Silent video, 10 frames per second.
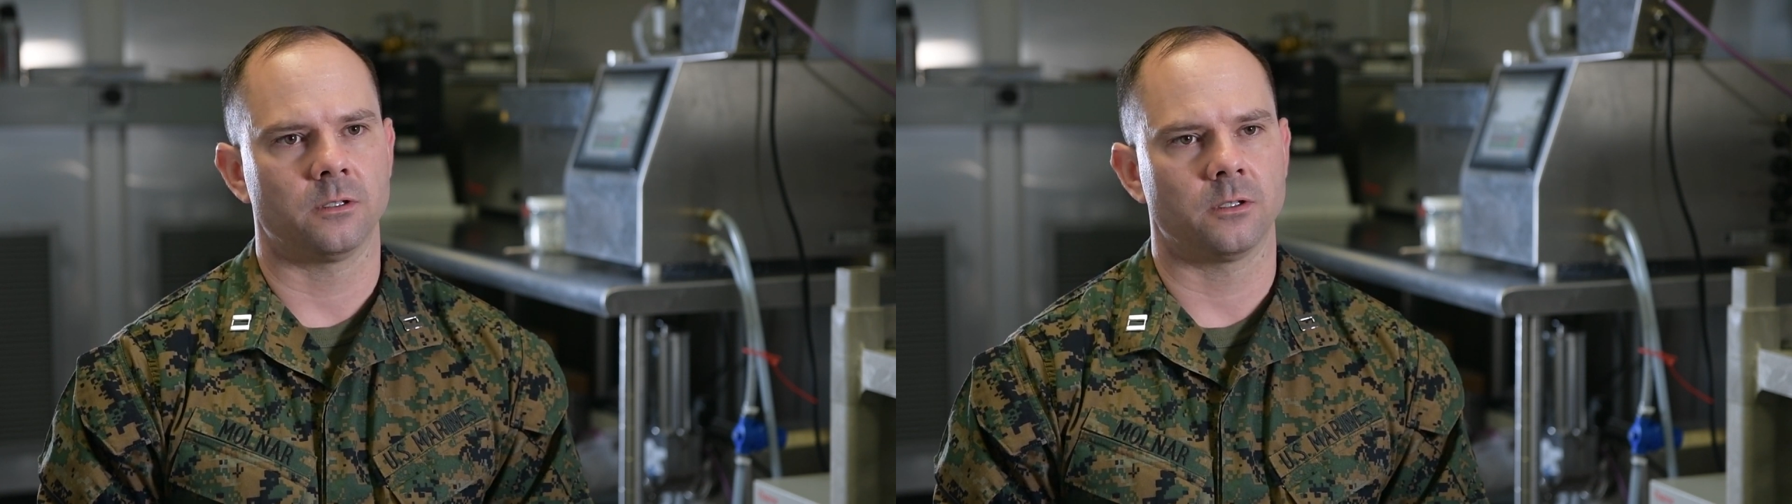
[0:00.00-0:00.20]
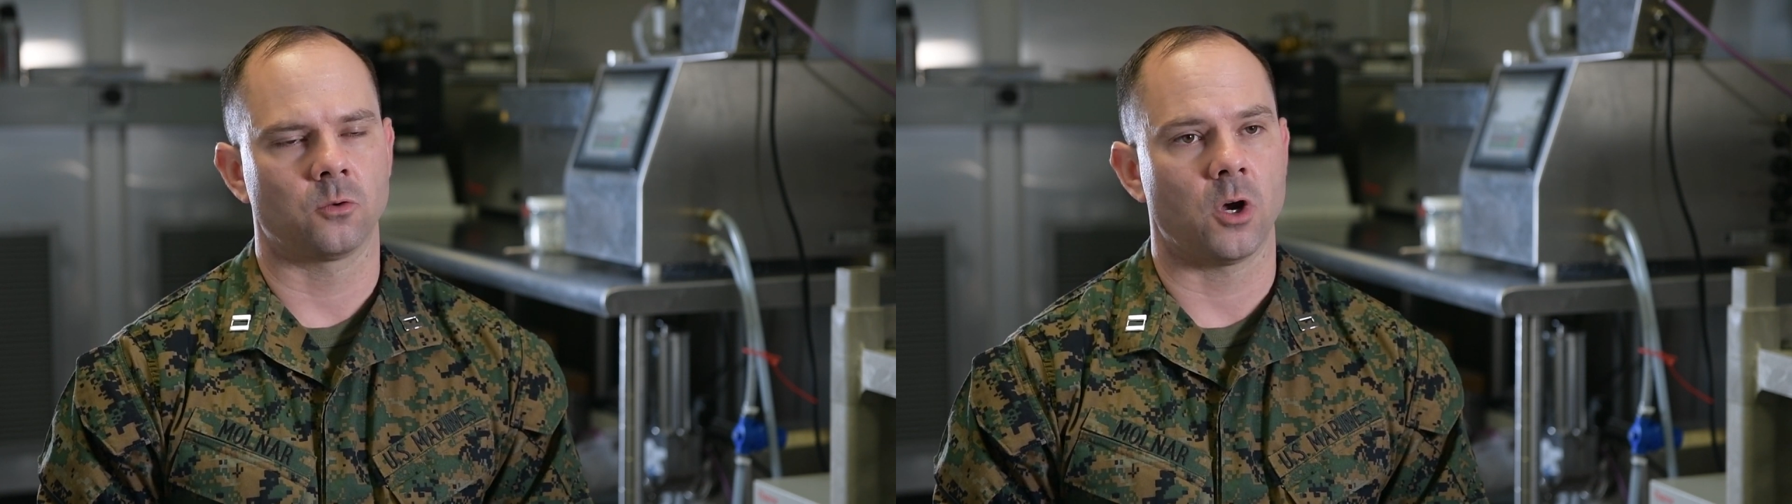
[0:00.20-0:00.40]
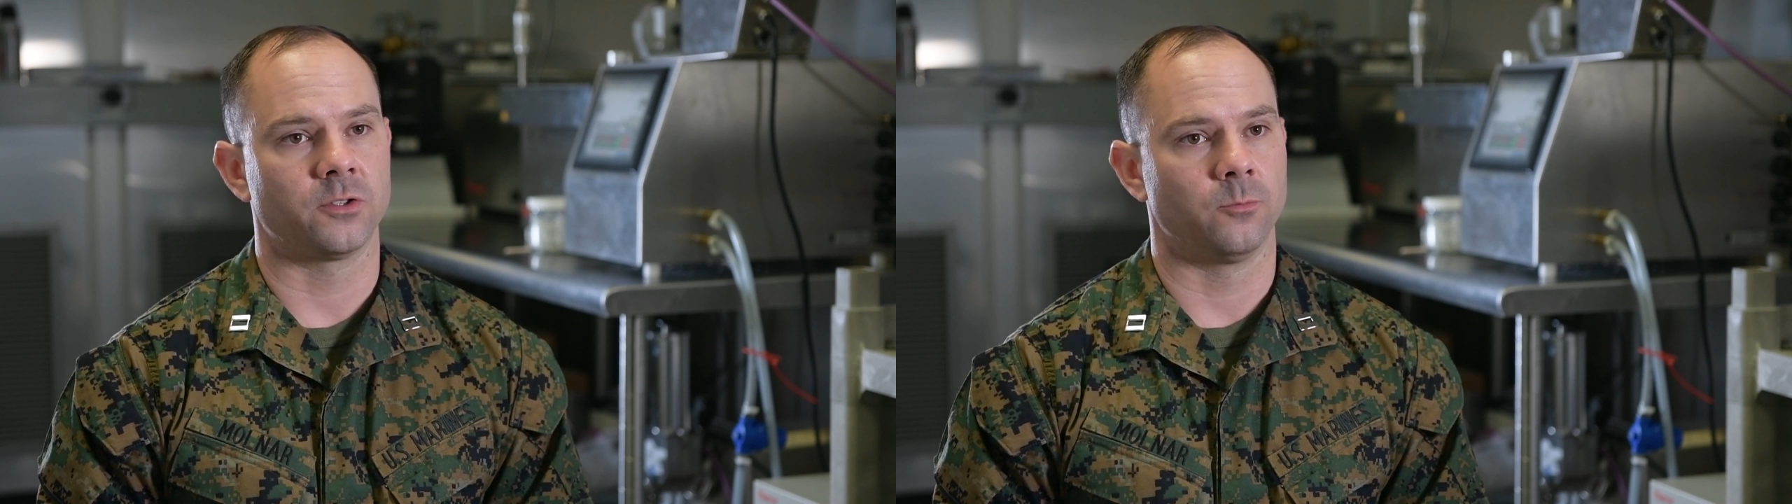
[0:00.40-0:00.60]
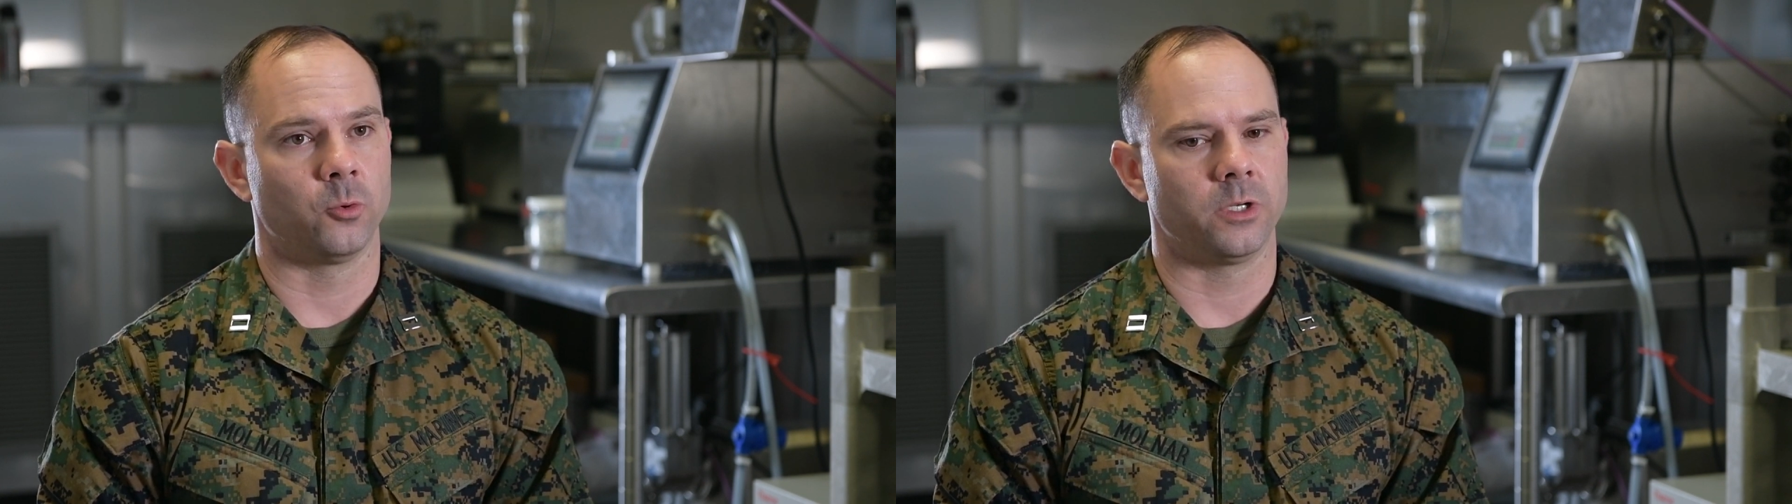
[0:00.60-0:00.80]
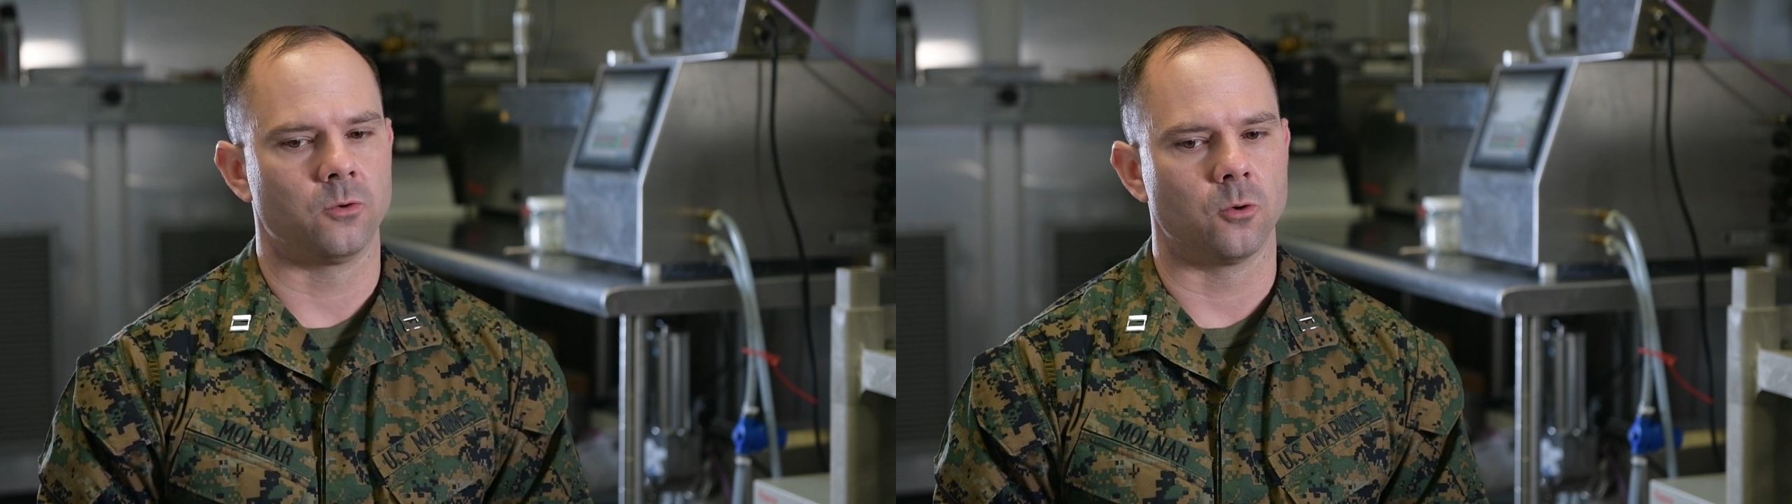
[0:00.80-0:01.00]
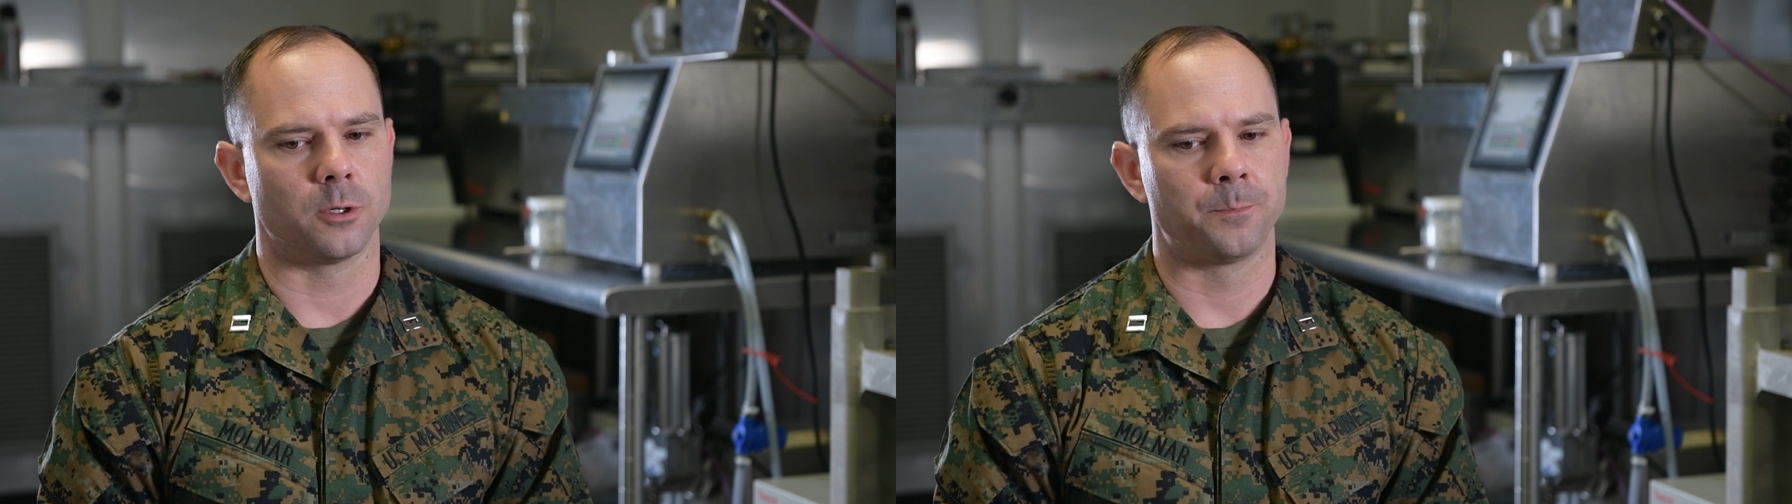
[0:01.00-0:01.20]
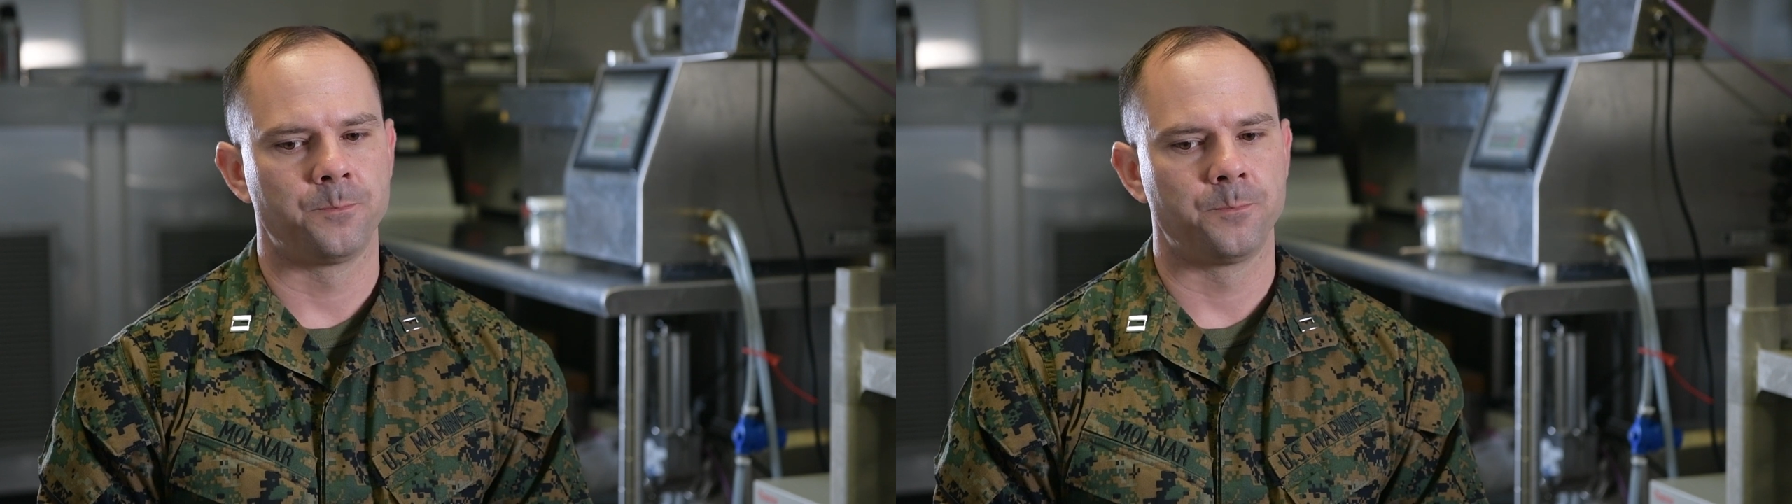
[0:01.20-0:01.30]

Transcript: across the Marine Corps.